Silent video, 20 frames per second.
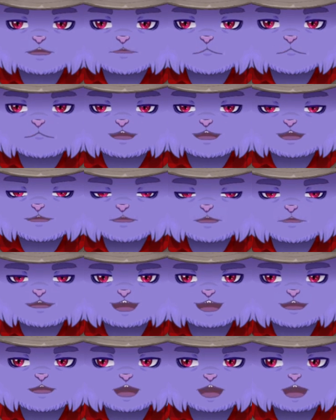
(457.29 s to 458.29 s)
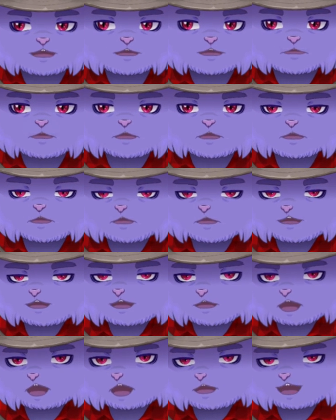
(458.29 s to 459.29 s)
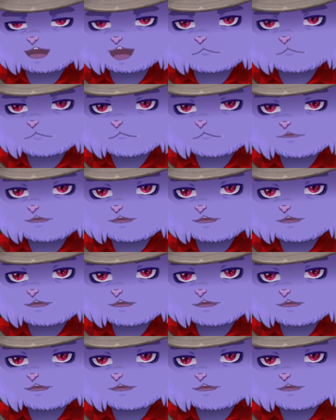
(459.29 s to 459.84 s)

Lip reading: got sorted out. It didn't take too long.